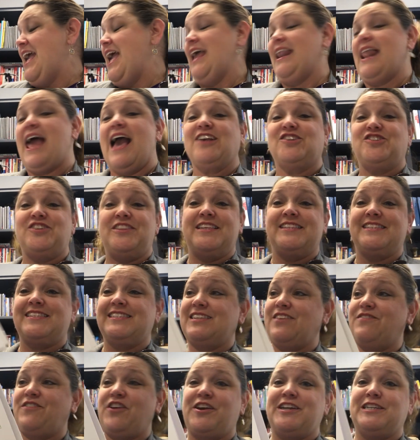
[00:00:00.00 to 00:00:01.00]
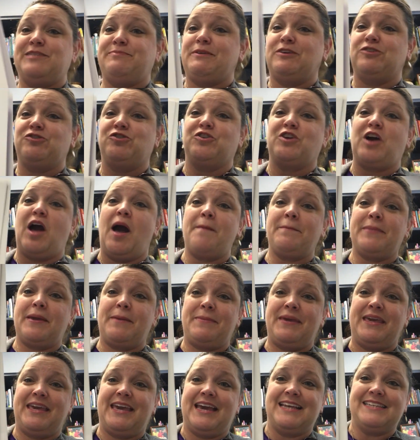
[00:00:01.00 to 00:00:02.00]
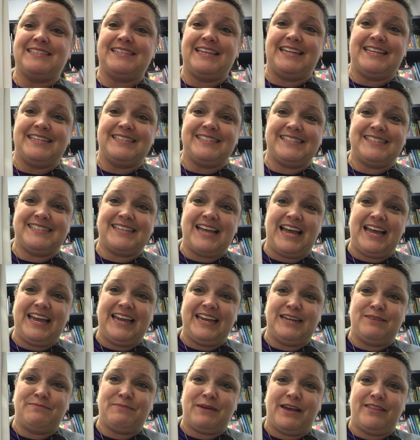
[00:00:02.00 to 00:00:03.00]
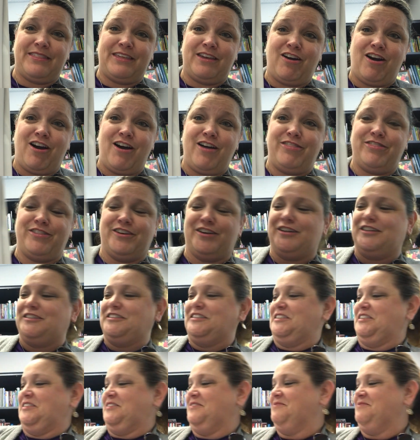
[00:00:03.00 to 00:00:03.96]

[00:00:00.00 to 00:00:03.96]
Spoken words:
And actually, this is a very special copy because it is signed by the author.